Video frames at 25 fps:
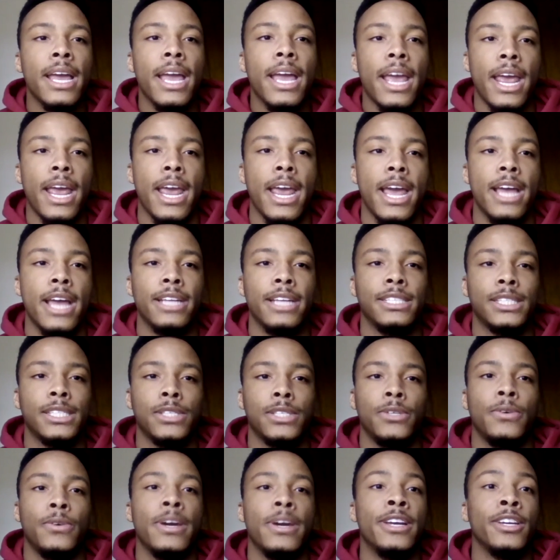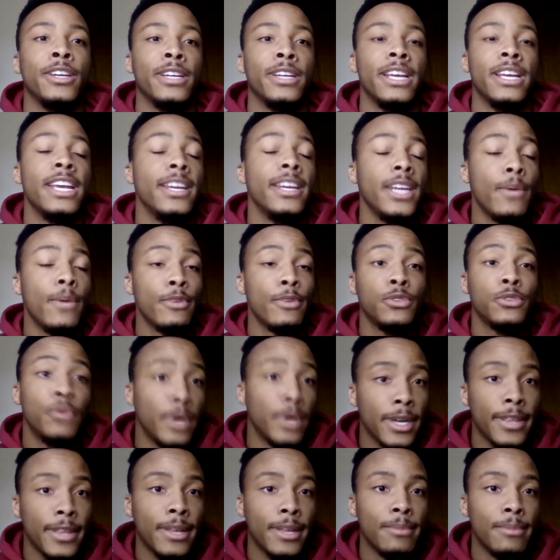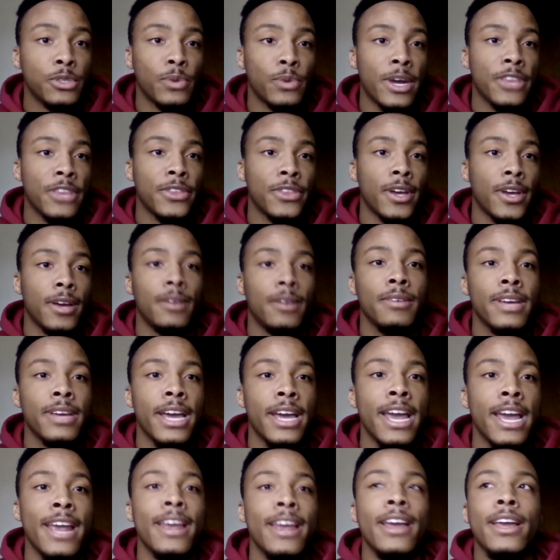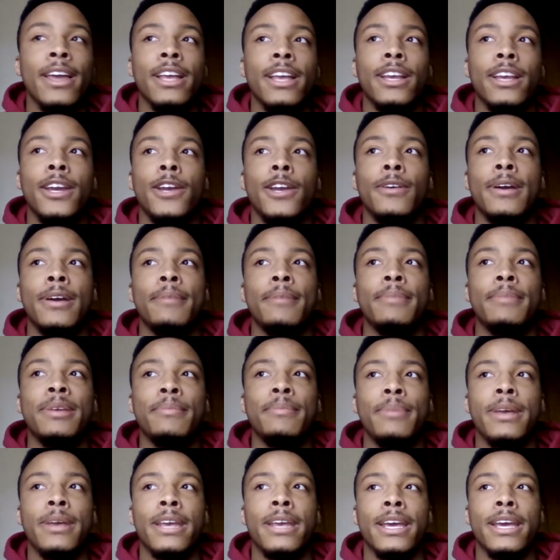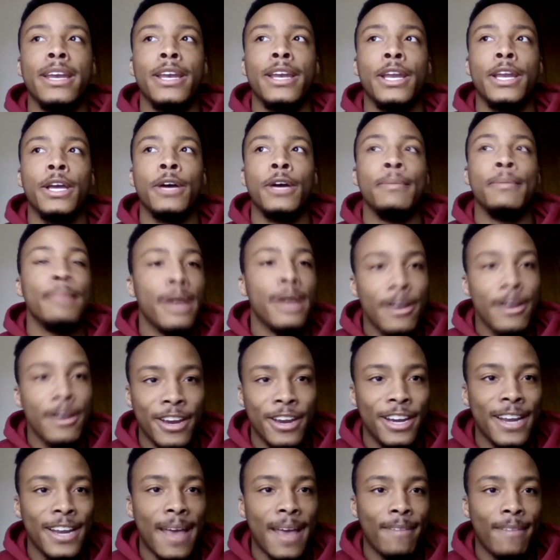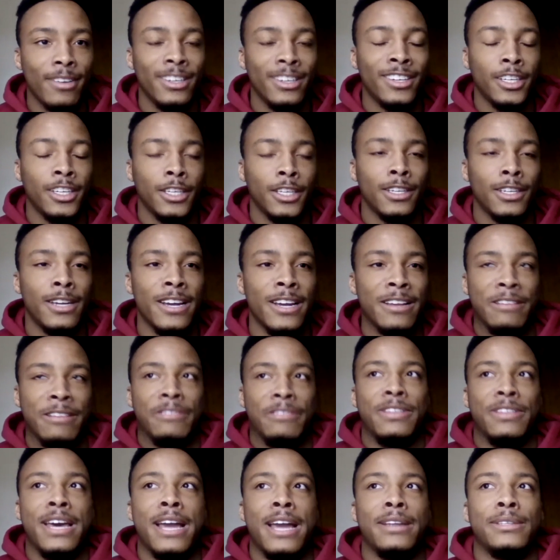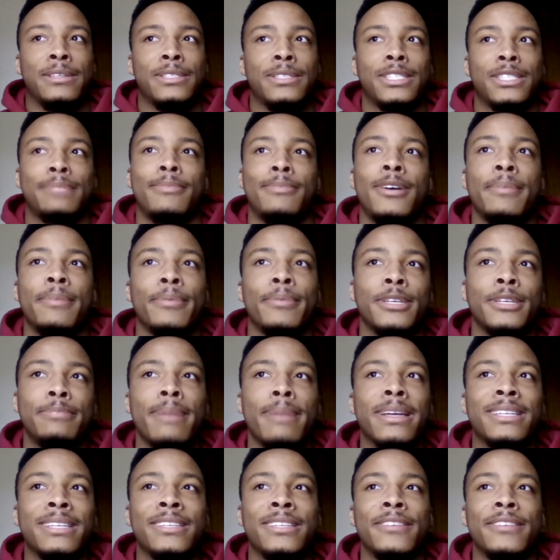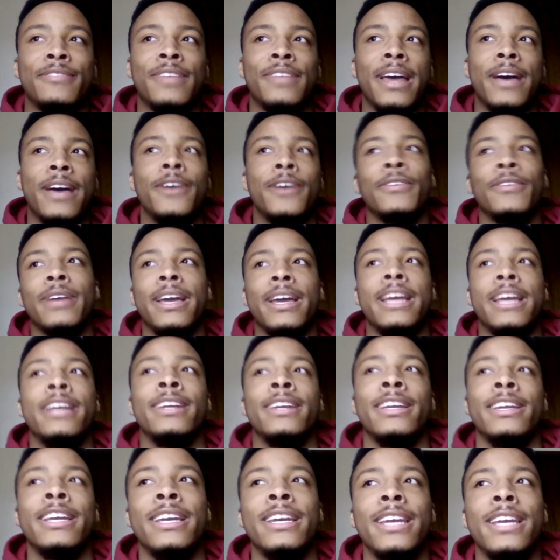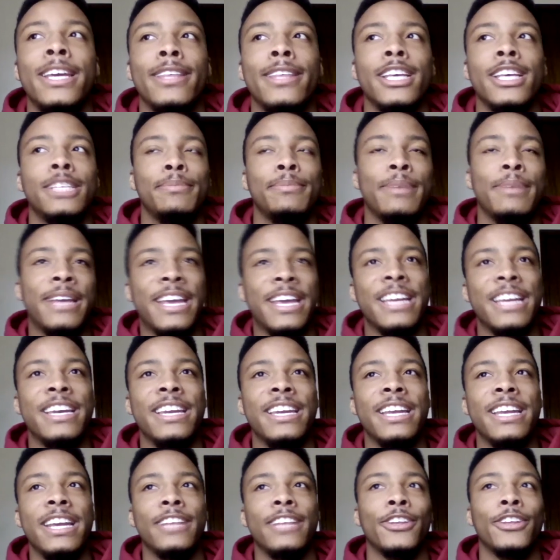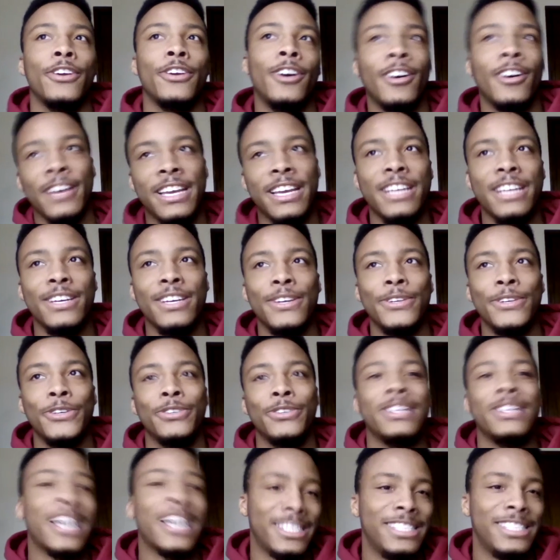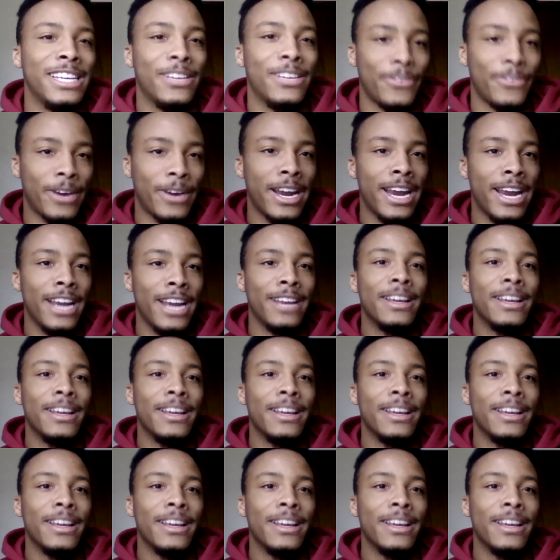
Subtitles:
And Hindi was one of them. So I thought, okay, and me being an American, having like that small perspective that, okay, in India, they speak Hindi, they're all Hindu, that's it, right?